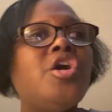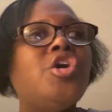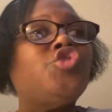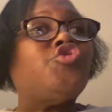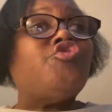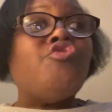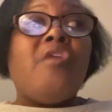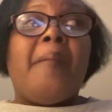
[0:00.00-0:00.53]

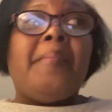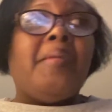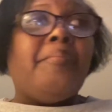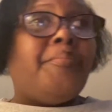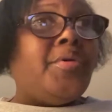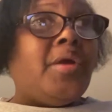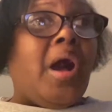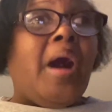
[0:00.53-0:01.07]
True, I'm a
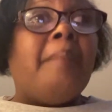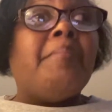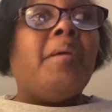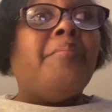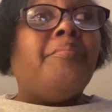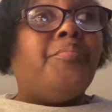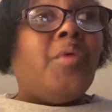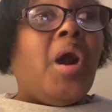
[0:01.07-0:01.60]
I'm a
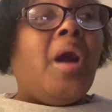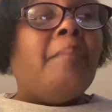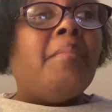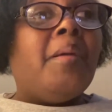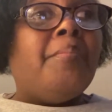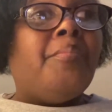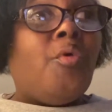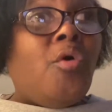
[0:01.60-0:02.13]
I'm
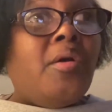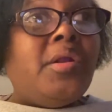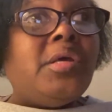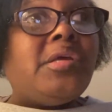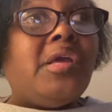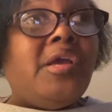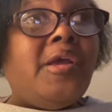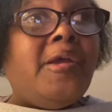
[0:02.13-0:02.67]
a born
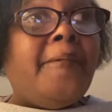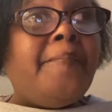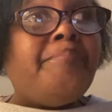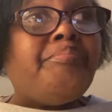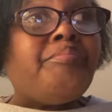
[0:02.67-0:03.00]
again,